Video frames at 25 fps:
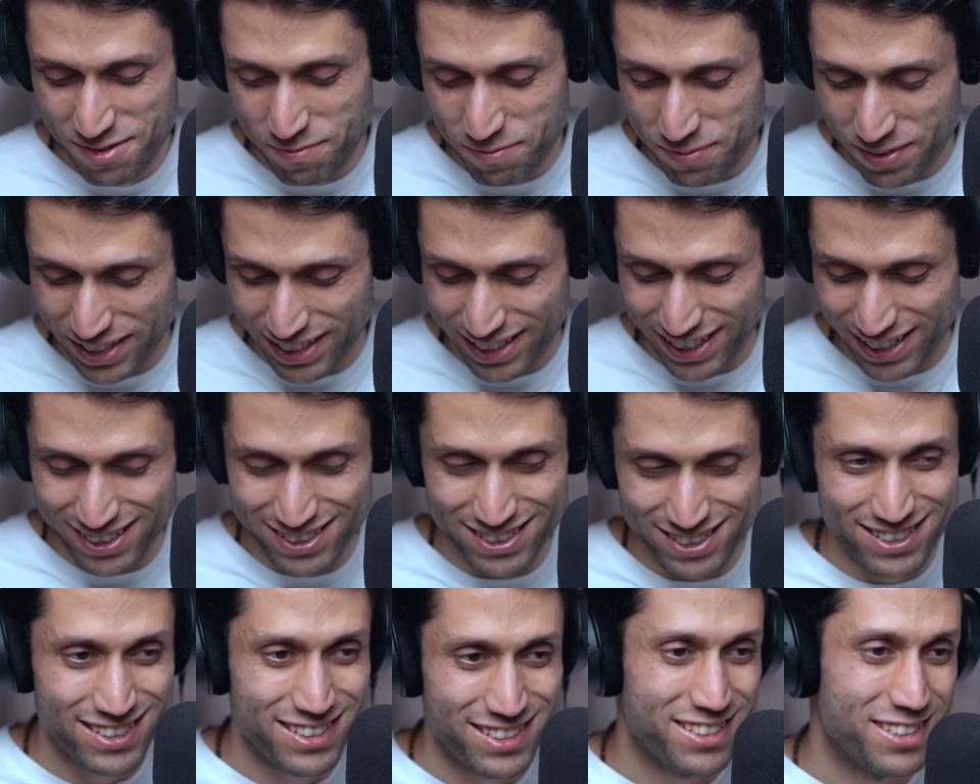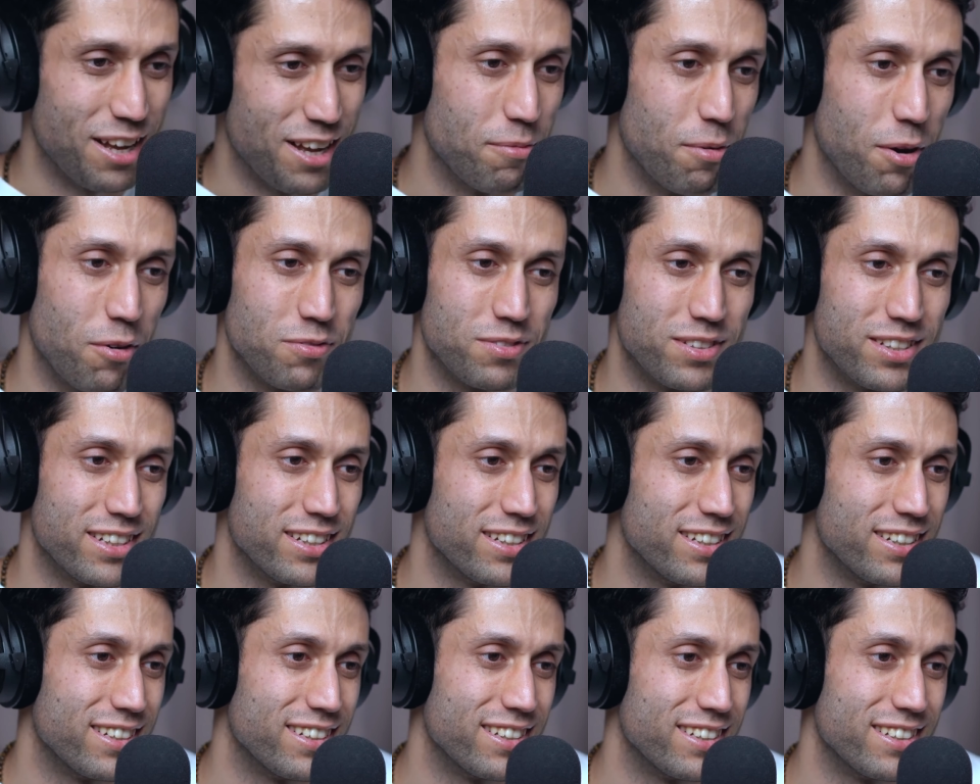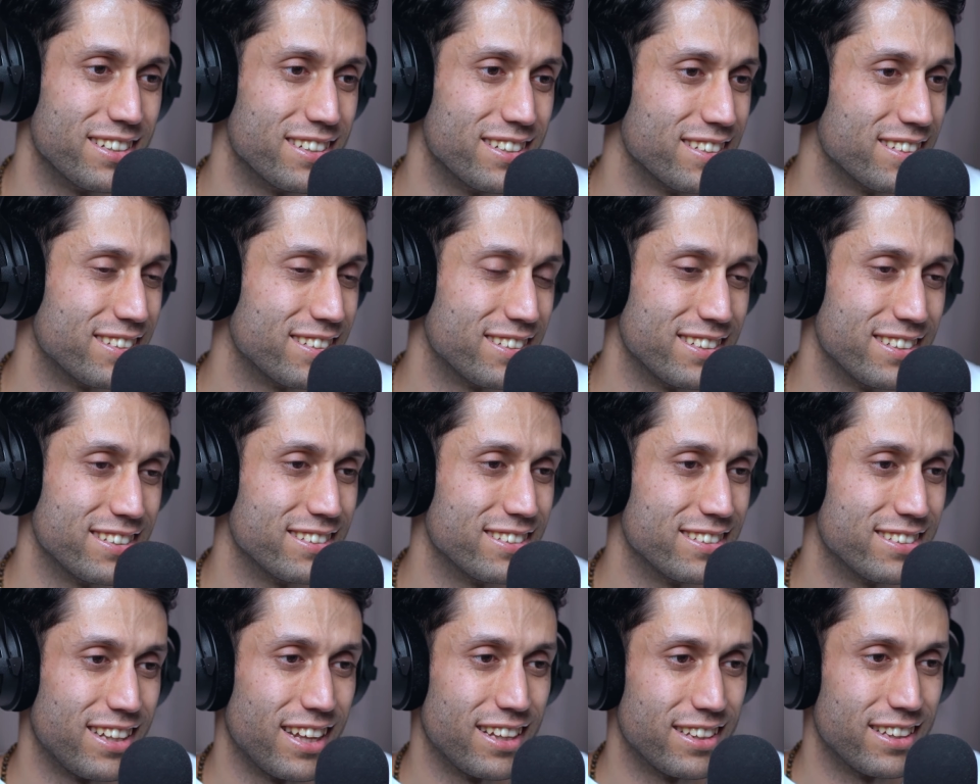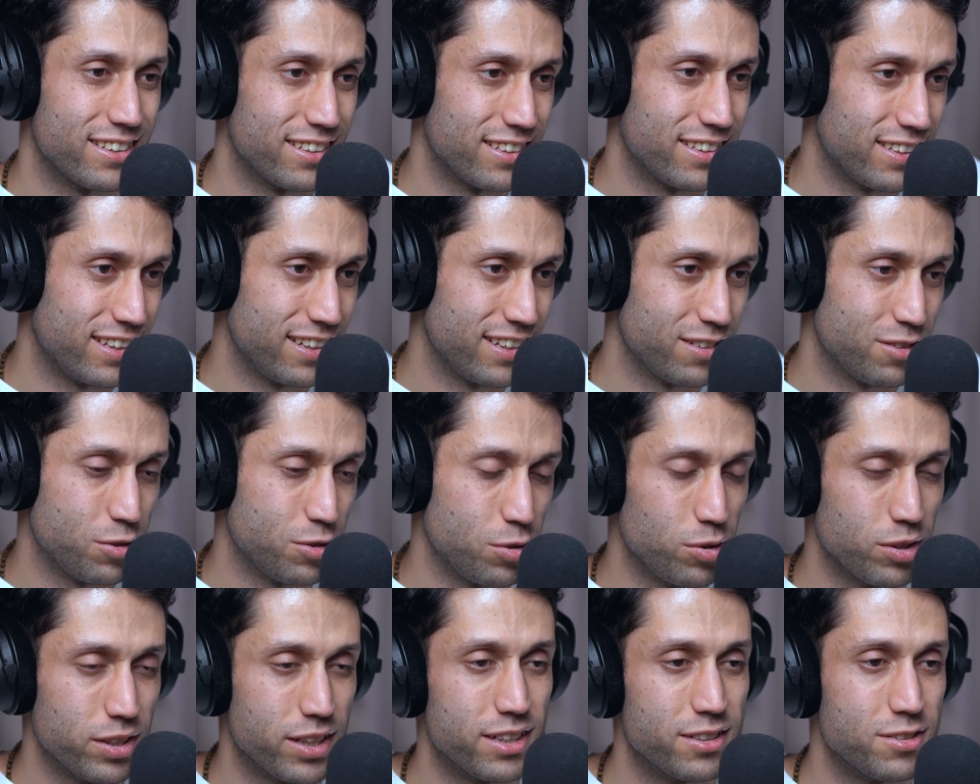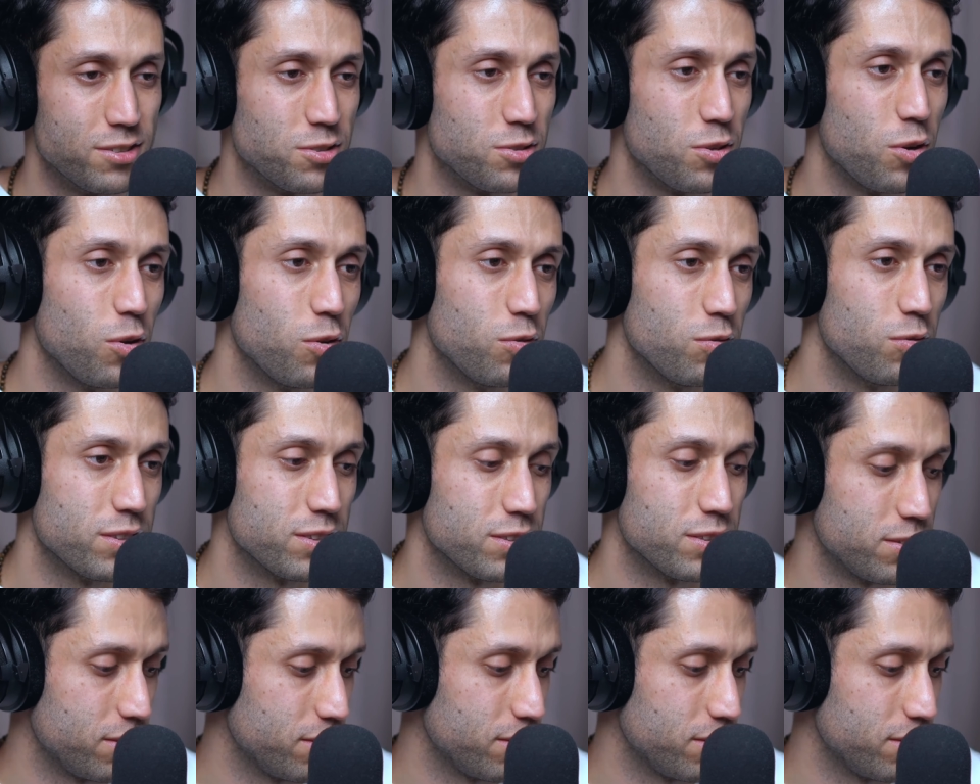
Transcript: because some of the things that this tool can solve is